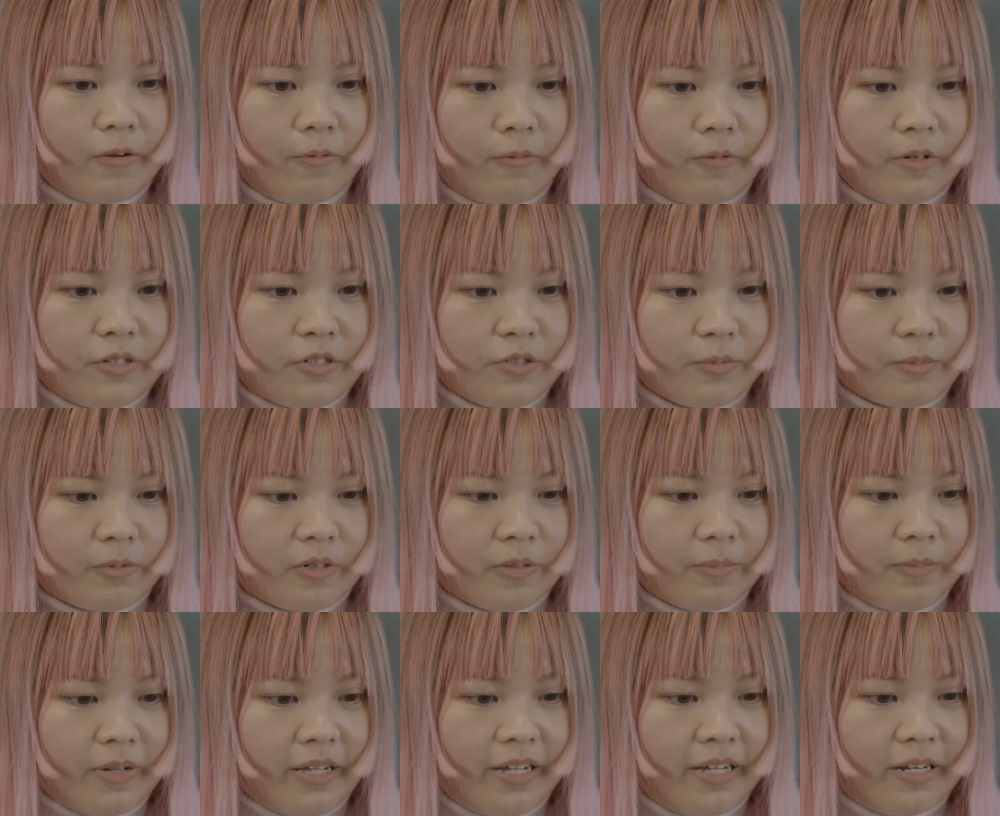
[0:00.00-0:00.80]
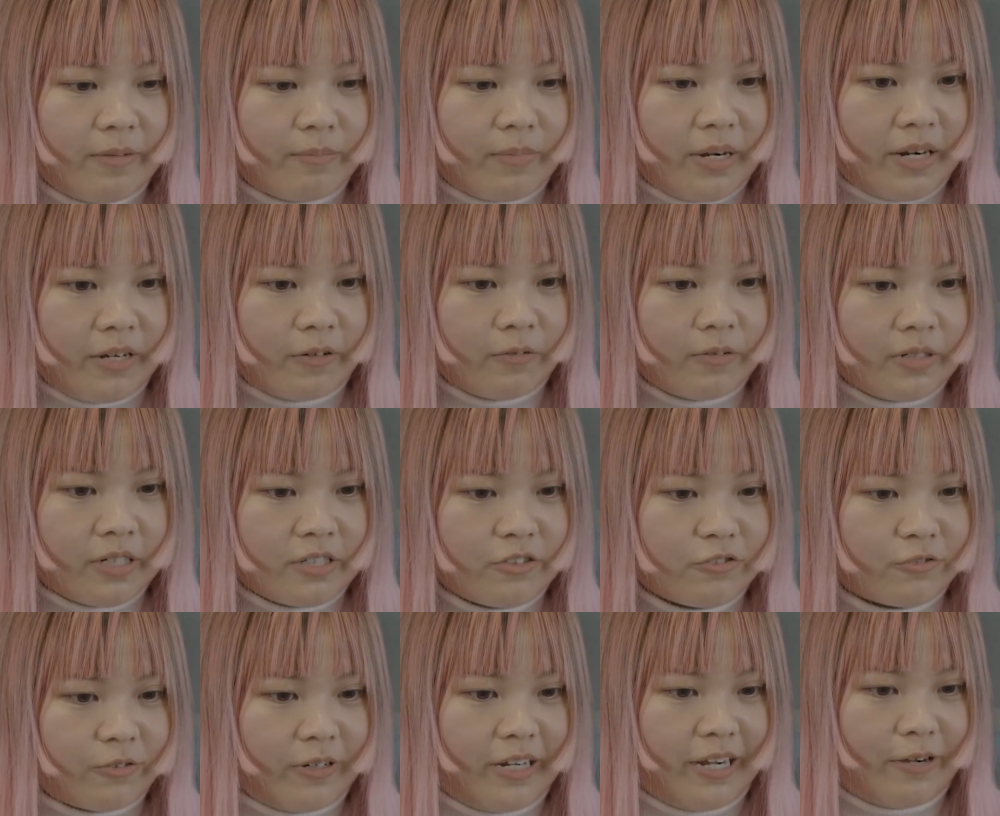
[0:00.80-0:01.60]
which probably in my own
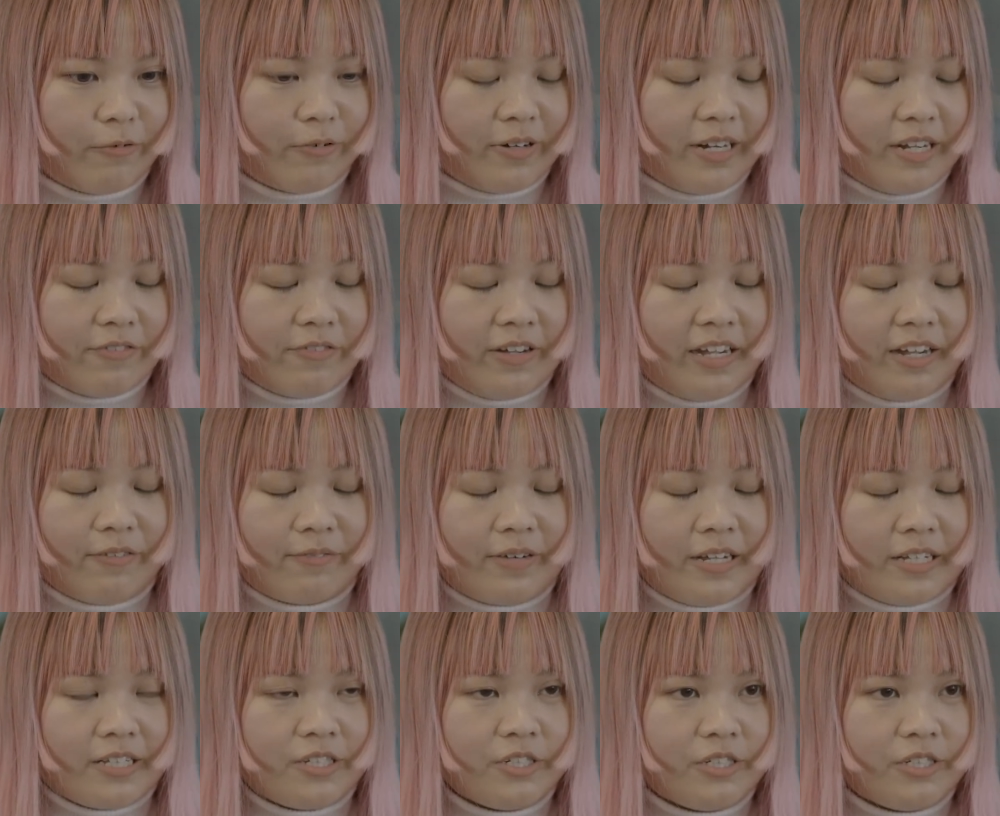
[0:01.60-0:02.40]
country I would never have that